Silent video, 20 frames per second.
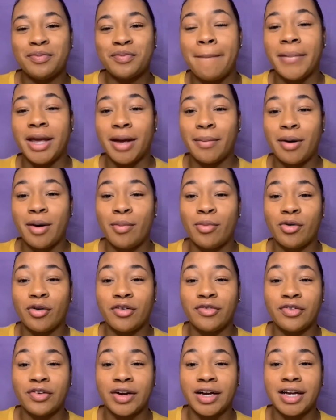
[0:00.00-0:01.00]
Me and my
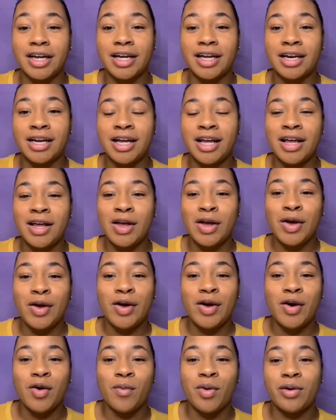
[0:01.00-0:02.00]
boyfriend,
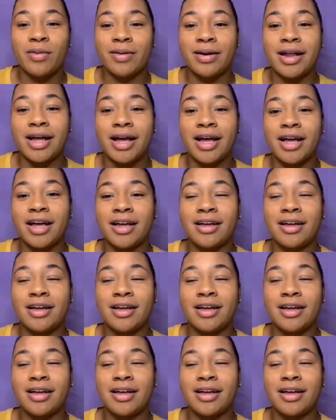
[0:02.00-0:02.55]
we were like,